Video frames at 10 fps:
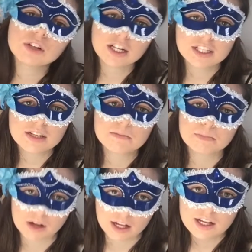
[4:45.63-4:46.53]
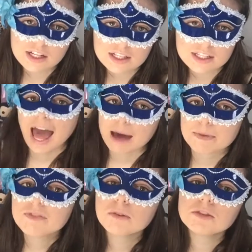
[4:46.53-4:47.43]
Hunting Books,
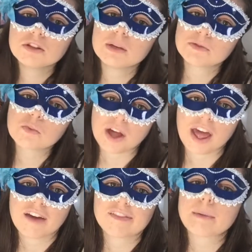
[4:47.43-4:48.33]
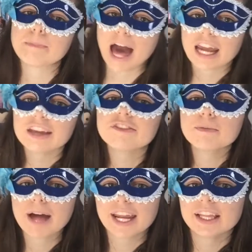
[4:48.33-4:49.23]
Abby from TulipSwift, Maddie
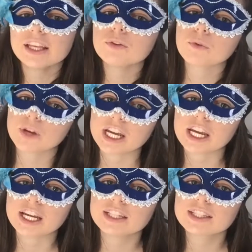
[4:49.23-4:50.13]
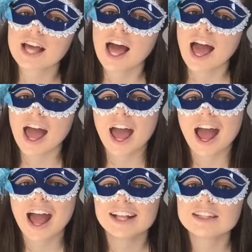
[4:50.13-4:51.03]
from MaddyLeeReads,
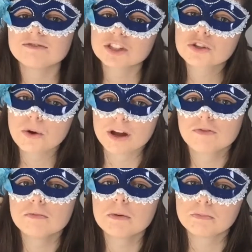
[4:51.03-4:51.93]
and Victoria from a